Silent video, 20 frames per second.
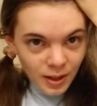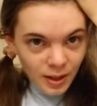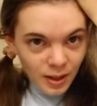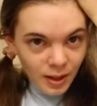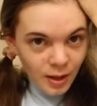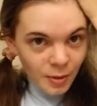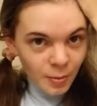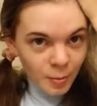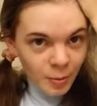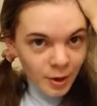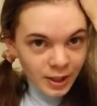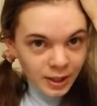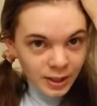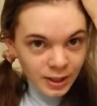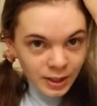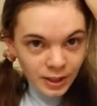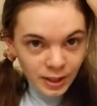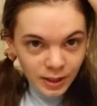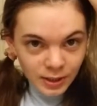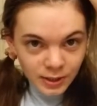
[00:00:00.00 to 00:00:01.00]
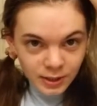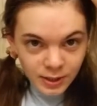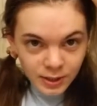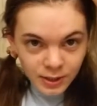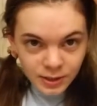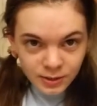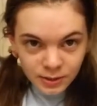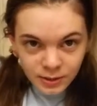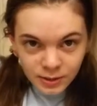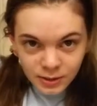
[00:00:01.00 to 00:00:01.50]
and braiding it under,
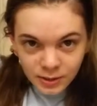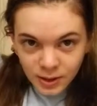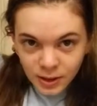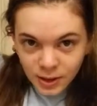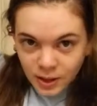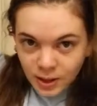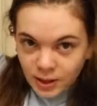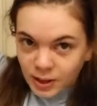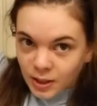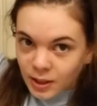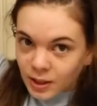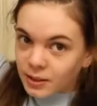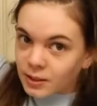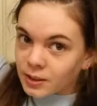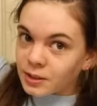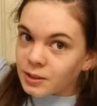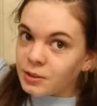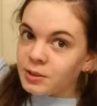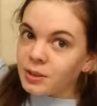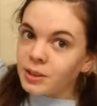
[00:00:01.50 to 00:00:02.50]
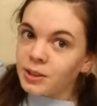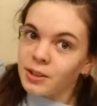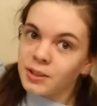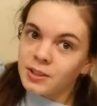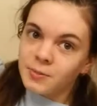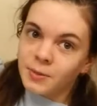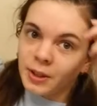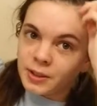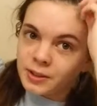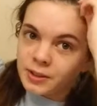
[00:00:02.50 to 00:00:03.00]
and then you take a
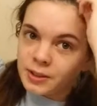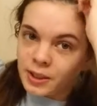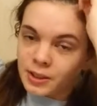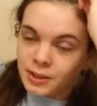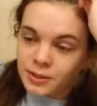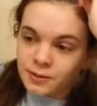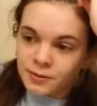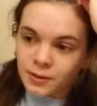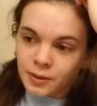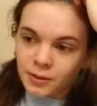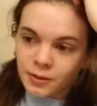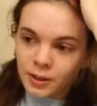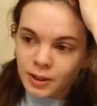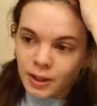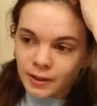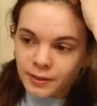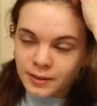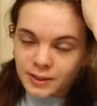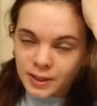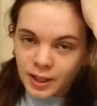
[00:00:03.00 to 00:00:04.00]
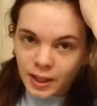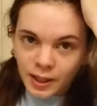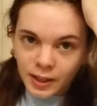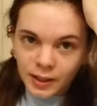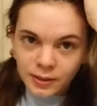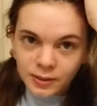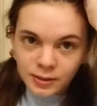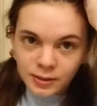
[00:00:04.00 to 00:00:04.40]
small section from the left side